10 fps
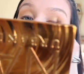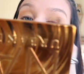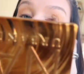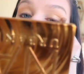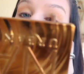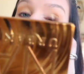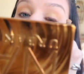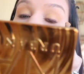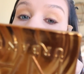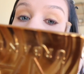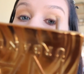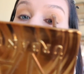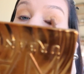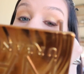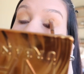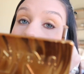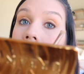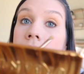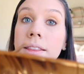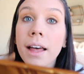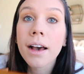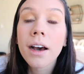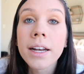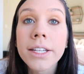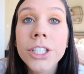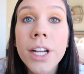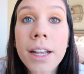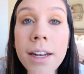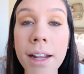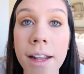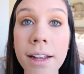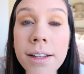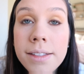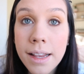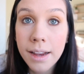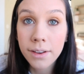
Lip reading: just go back in and make sure that that honey shade is